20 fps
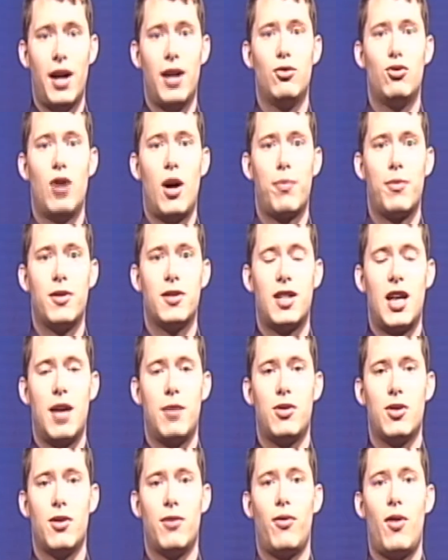and drop this game
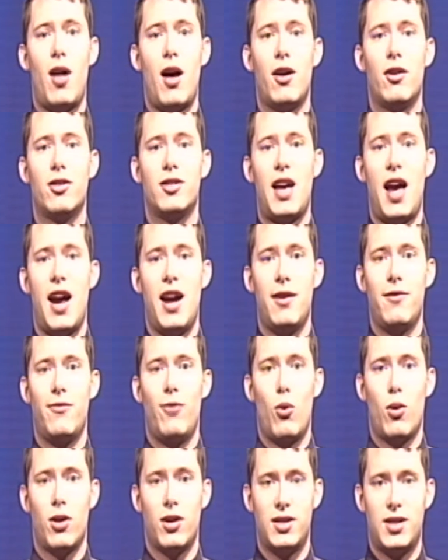to the Flyers
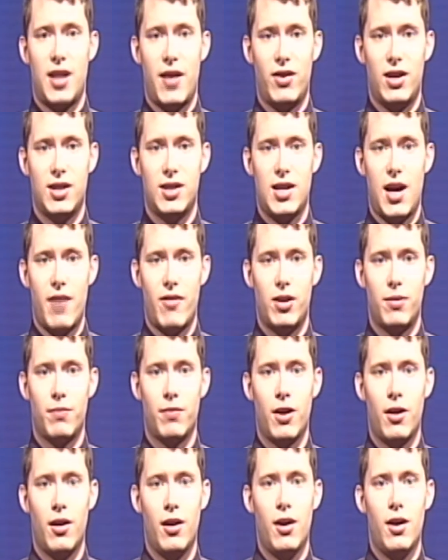84-77.
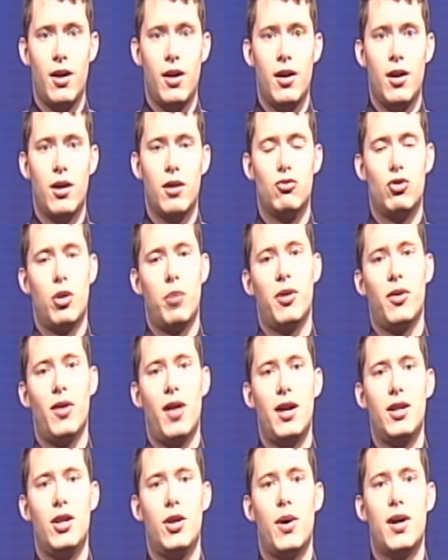Drummond
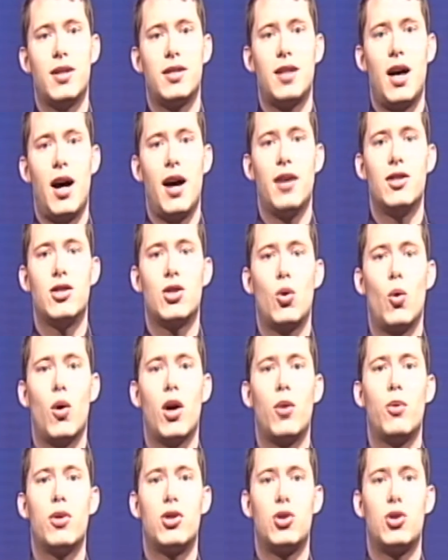led USI in scoring with